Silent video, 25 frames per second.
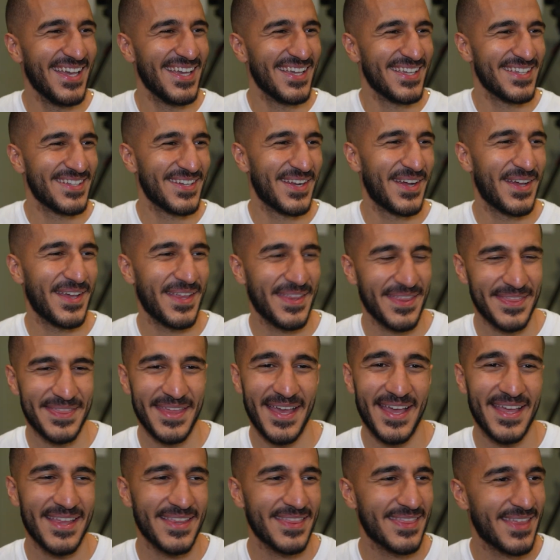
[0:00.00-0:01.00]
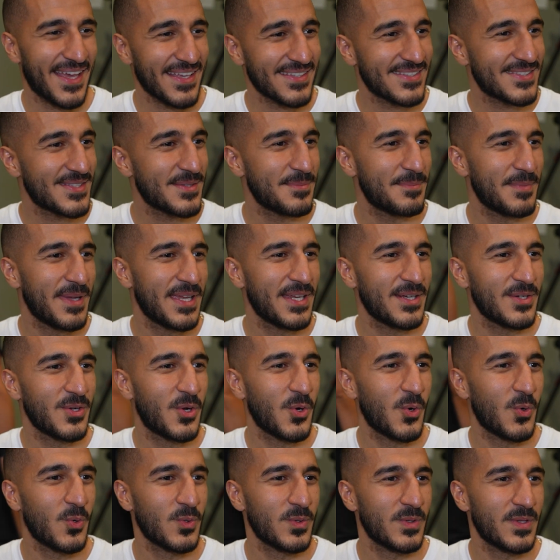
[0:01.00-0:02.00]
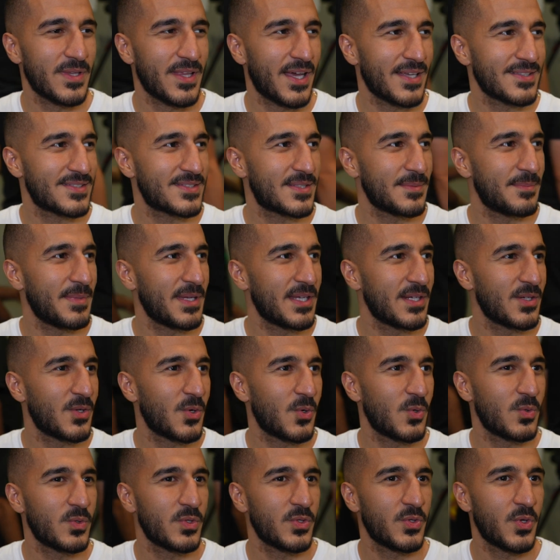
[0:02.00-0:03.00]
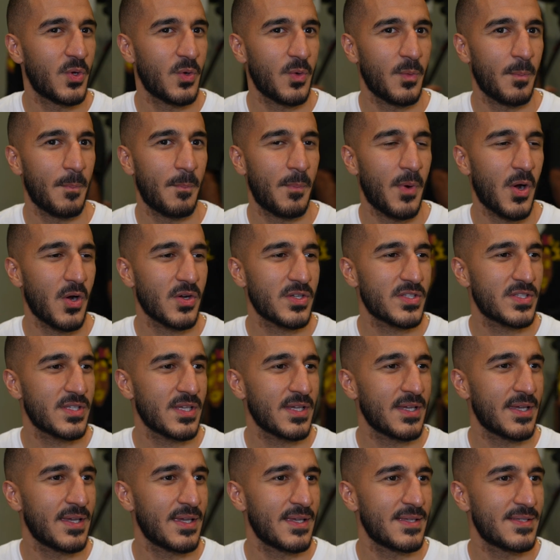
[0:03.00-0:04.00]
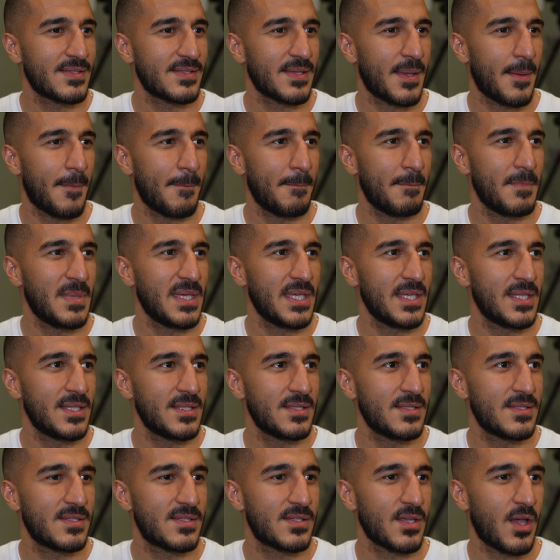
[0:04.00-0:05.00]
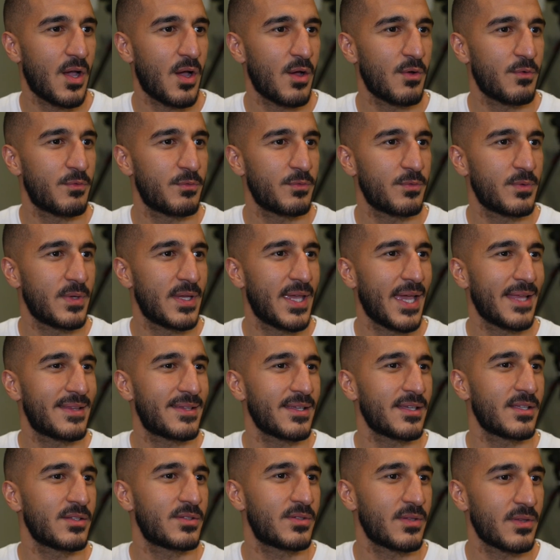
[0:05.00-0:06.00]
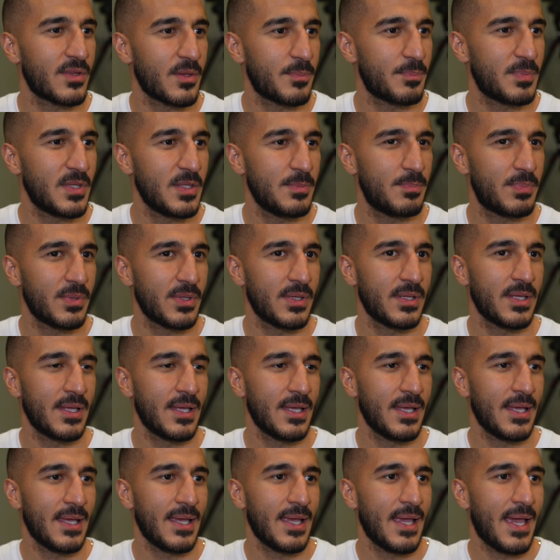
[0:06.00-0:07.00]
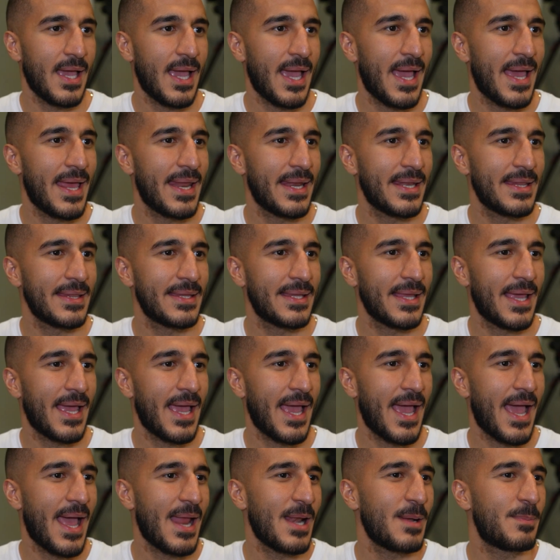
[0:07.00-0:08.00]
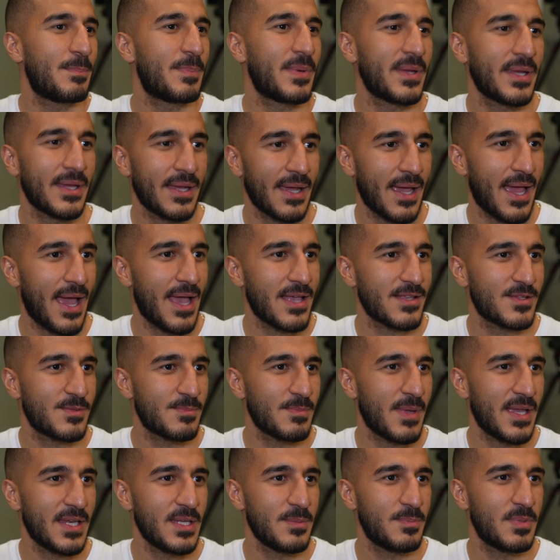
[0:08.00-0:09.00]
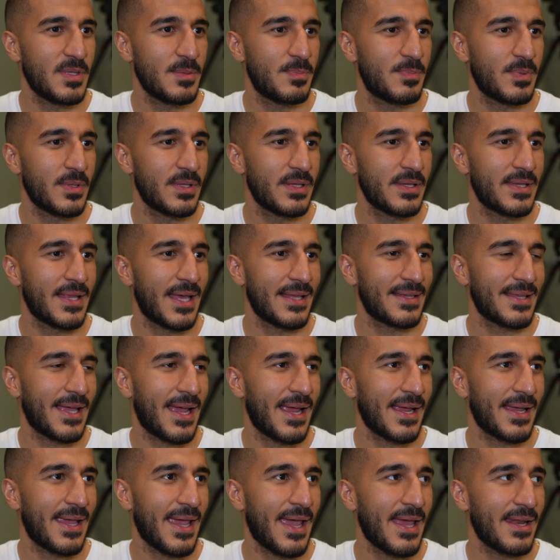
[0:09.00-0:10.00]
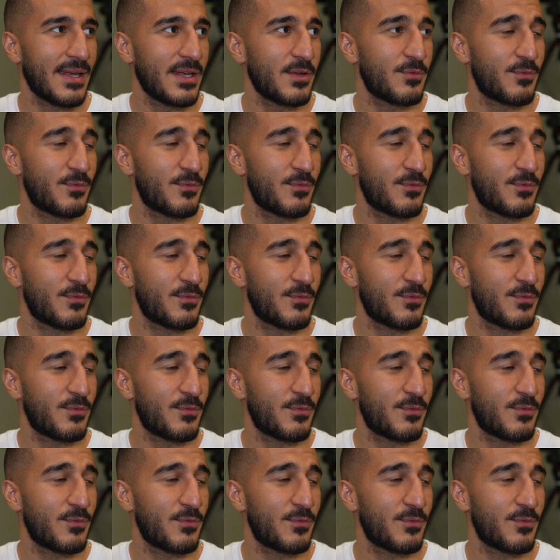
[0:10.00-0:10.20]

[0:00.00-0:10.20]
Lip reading: You know, that's the main goal. That's the main goal. You know, boxing is a means of getting to the people and helping as many people that I can.